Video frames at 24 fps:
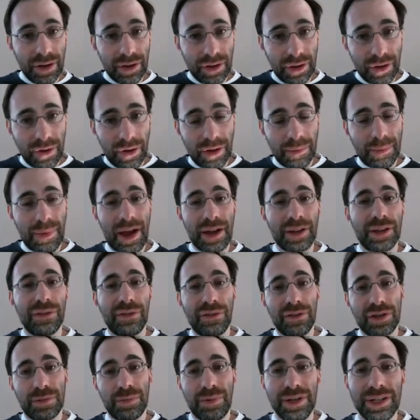going back to
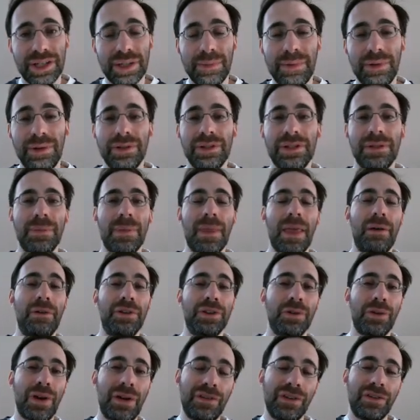first principles, and we'll
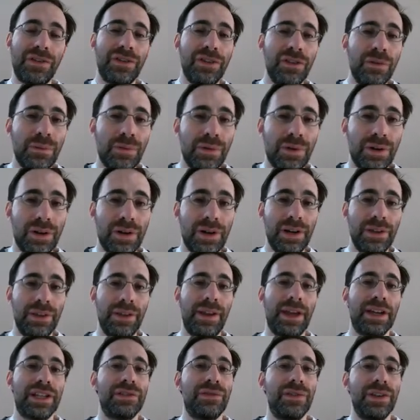derive a few more in the
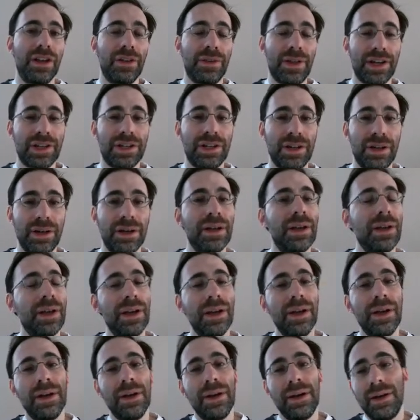next video lecture.
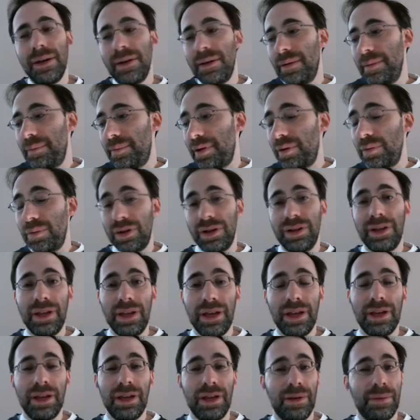But
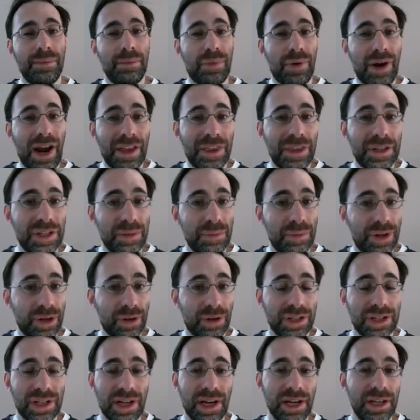really, in practice in
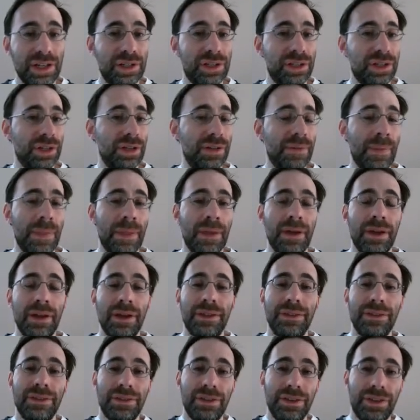political science,
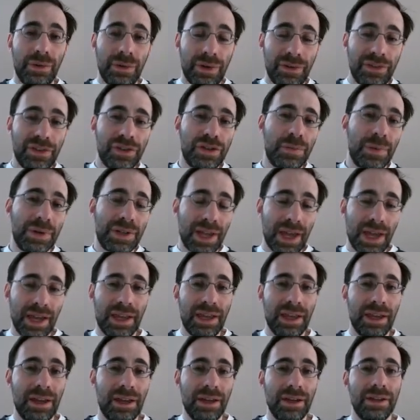the derivatives you'll be
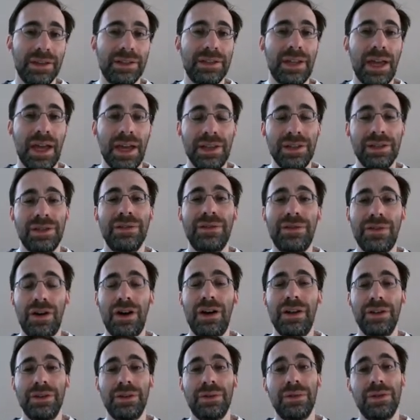taking tend to
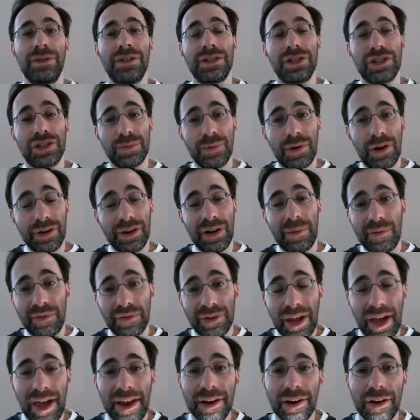fall into a small number of
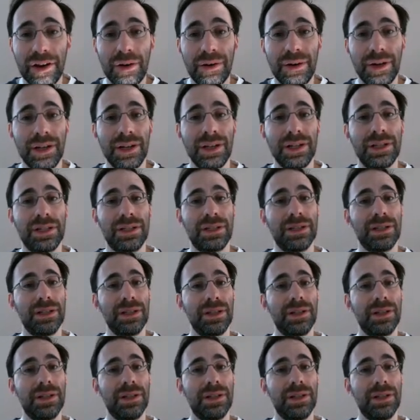categories,